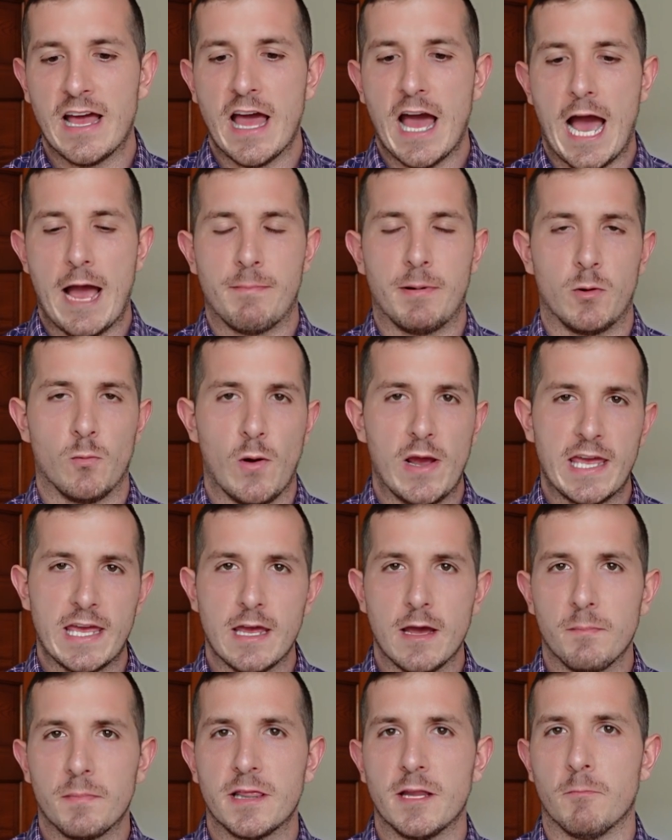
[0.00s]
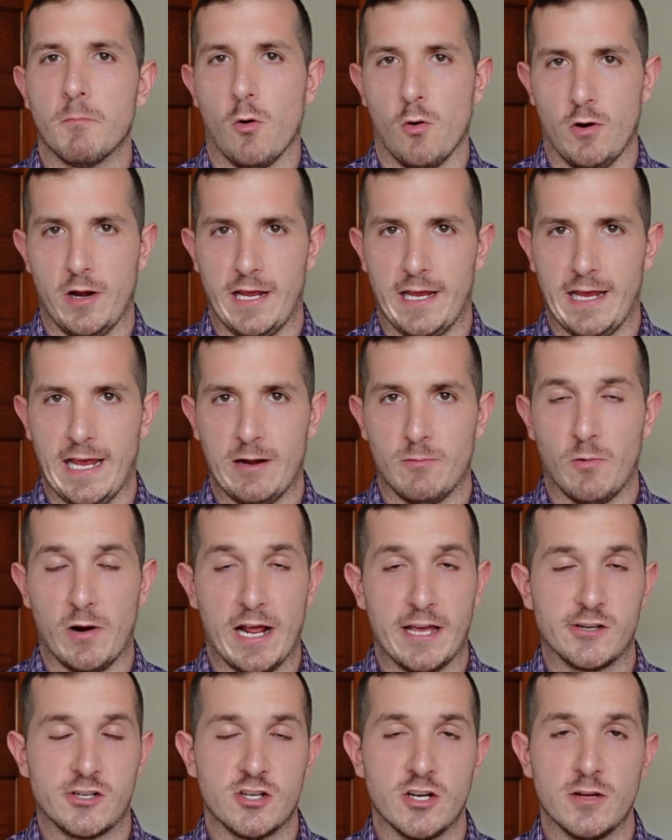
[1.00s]
I've been waking up in the morning, and when
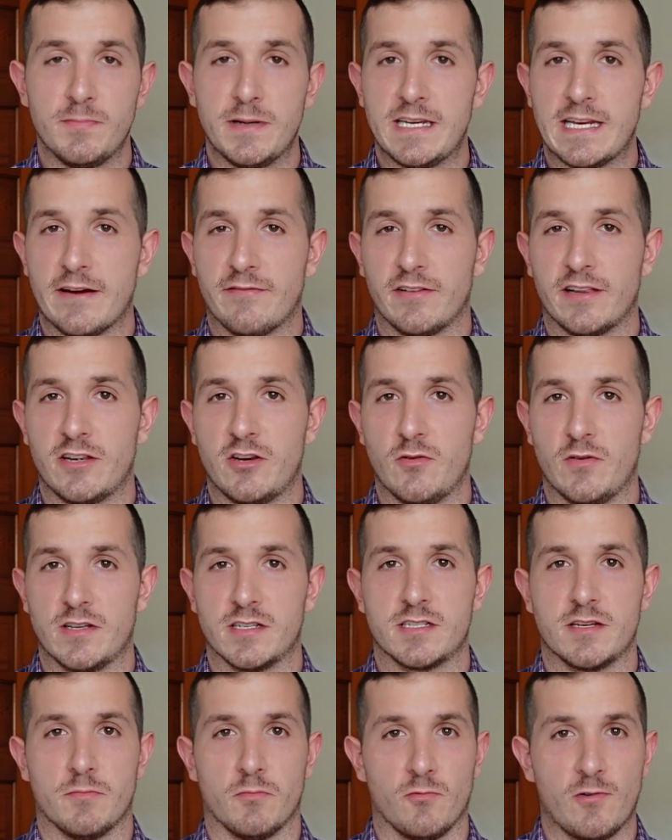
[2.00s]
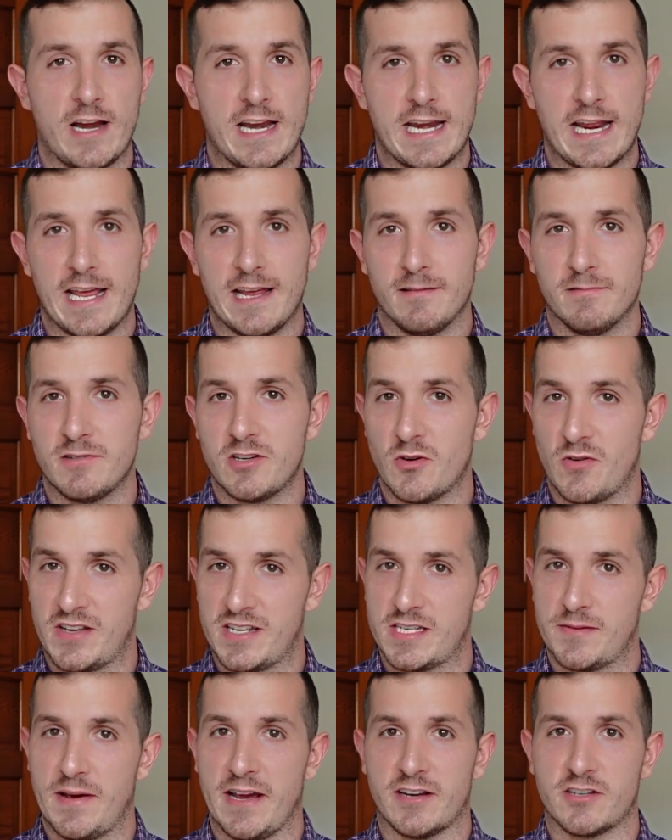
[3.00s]
I should be definitely doing some reading, doing
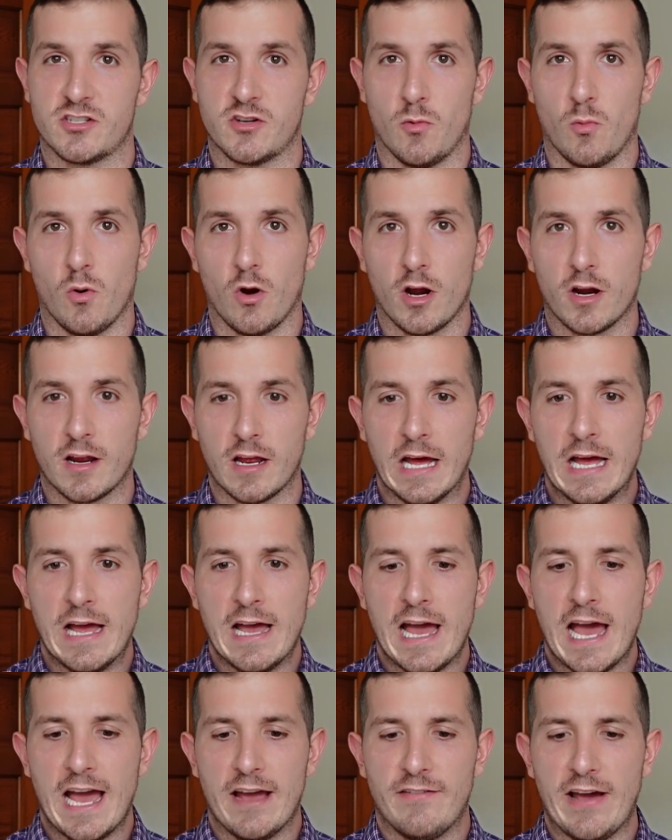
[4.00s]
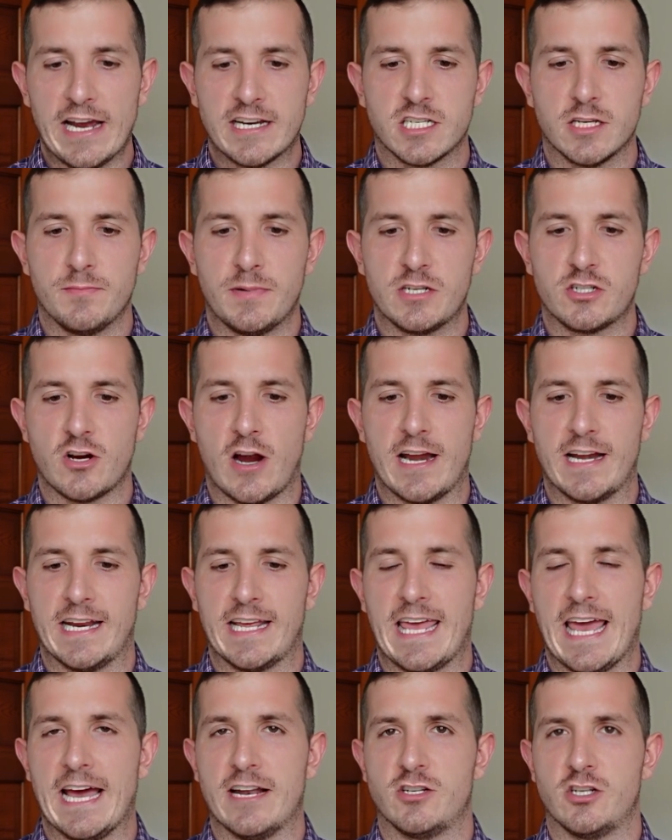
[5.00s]
some extra work, I've actually been trying to
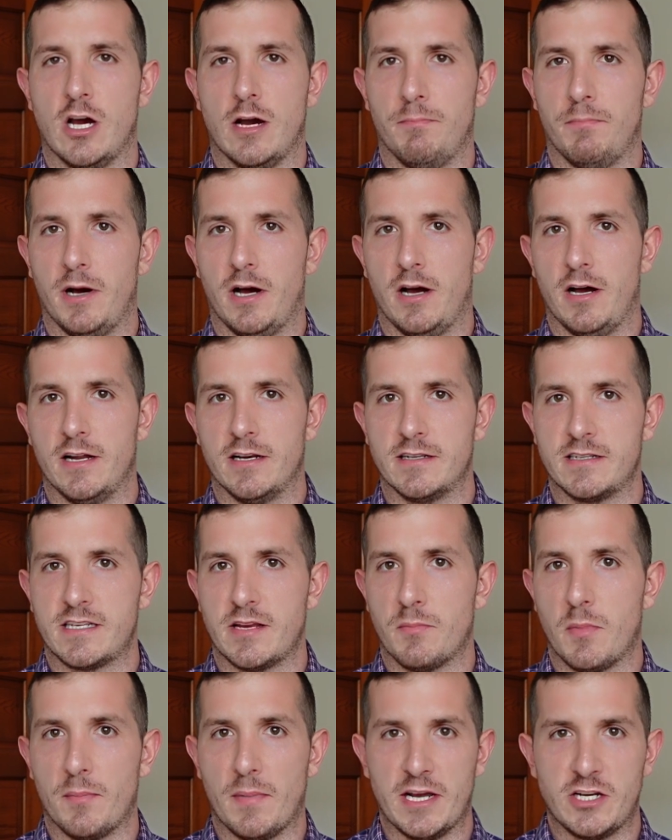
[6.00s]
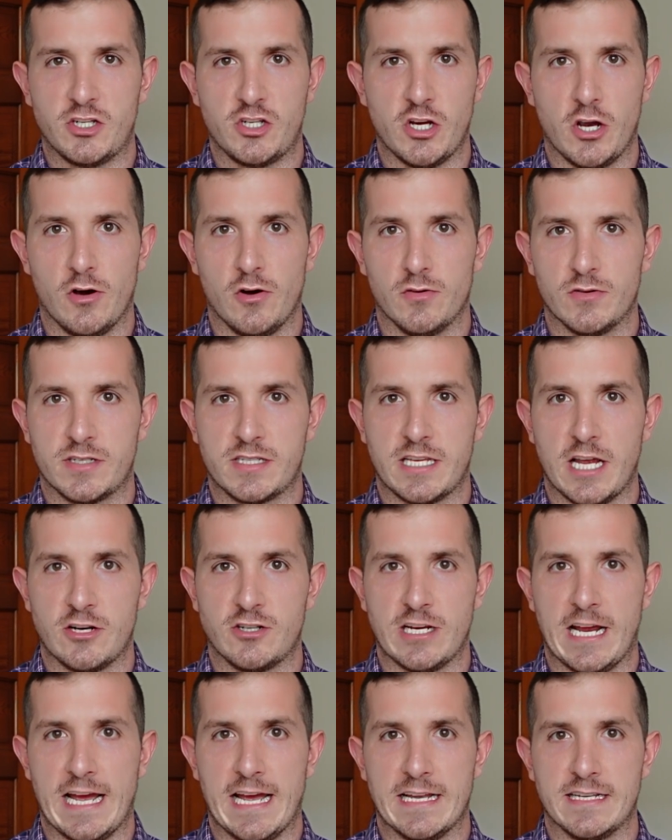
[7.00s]
catch up on some of my shows,
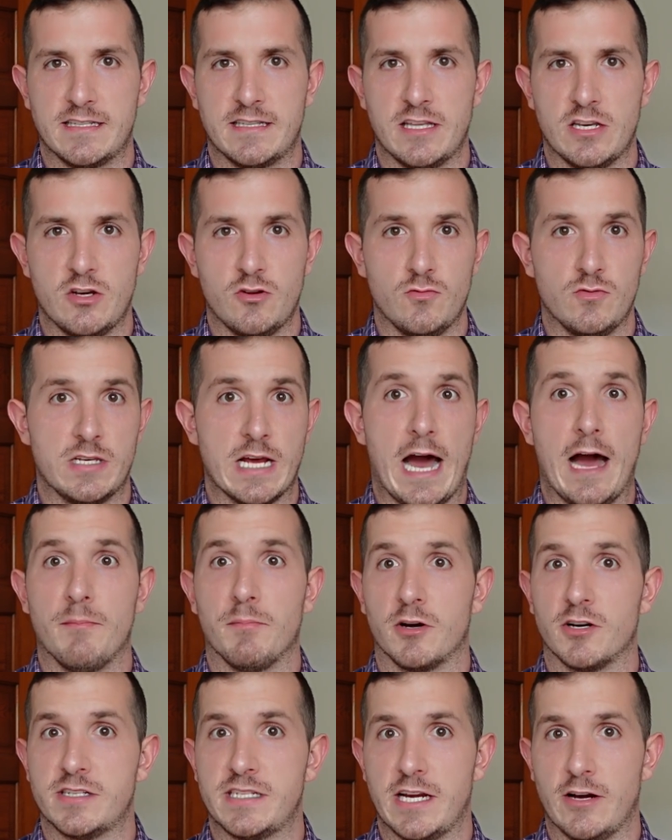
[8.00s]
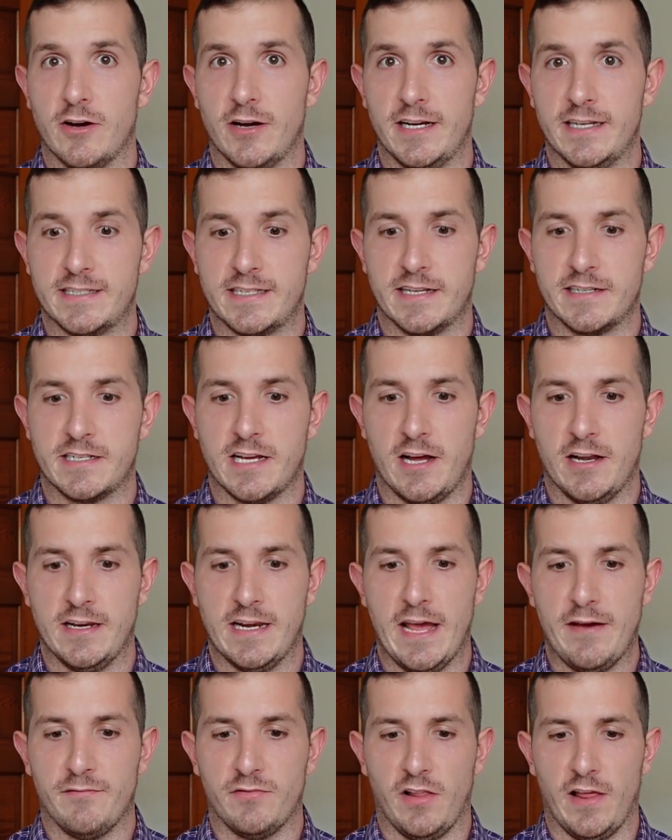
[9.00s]
such as the new Dahmer series that's on
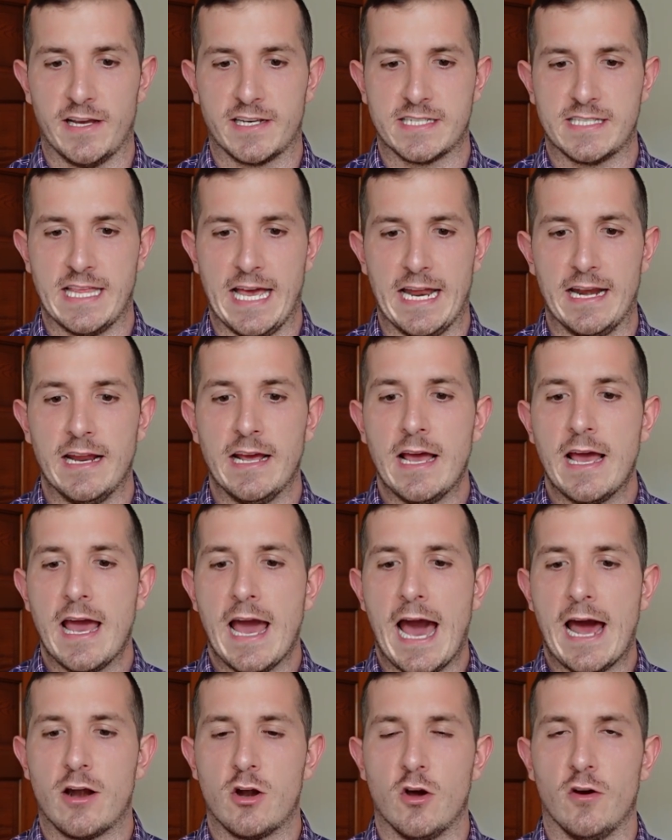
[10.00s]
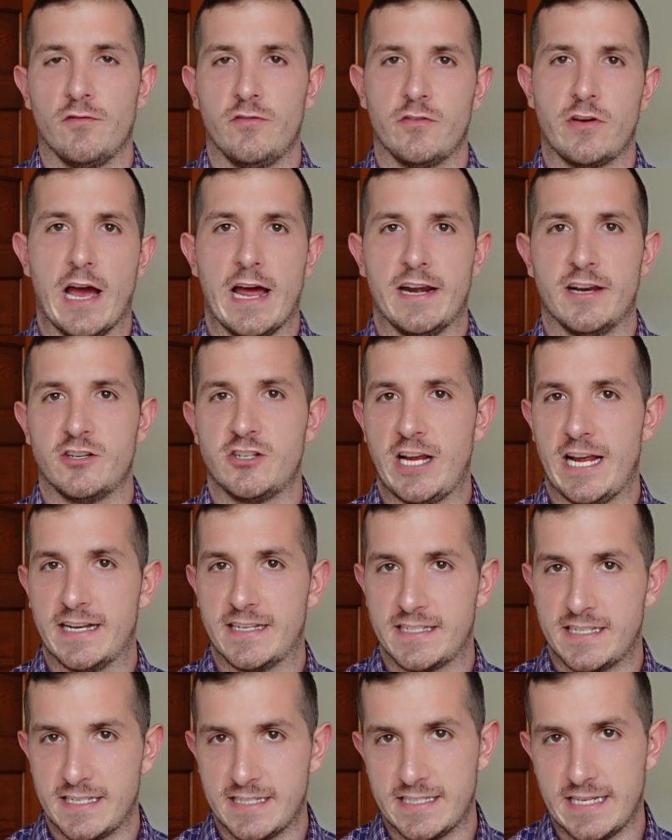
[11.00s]
Netflix that I don't know if you've gotten a
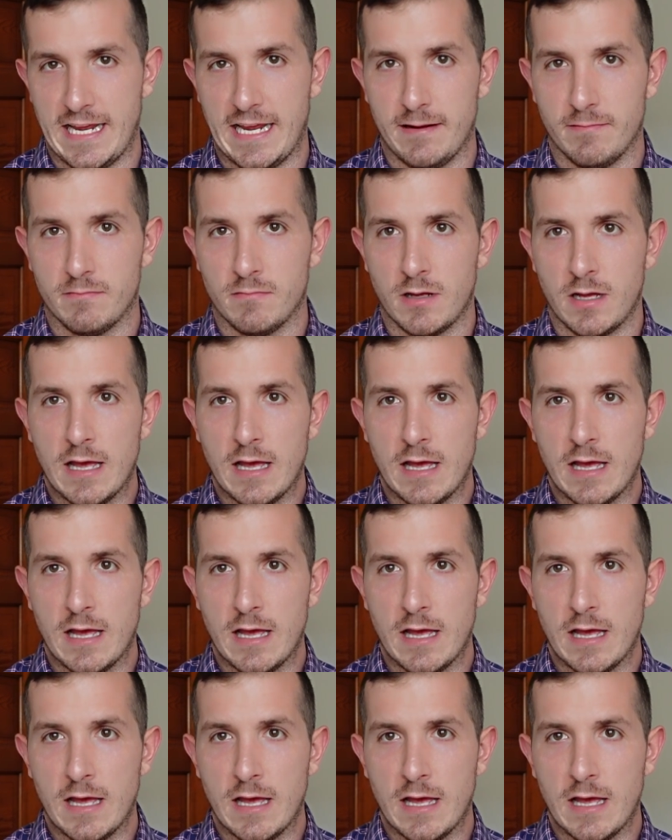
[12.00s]
chance to see.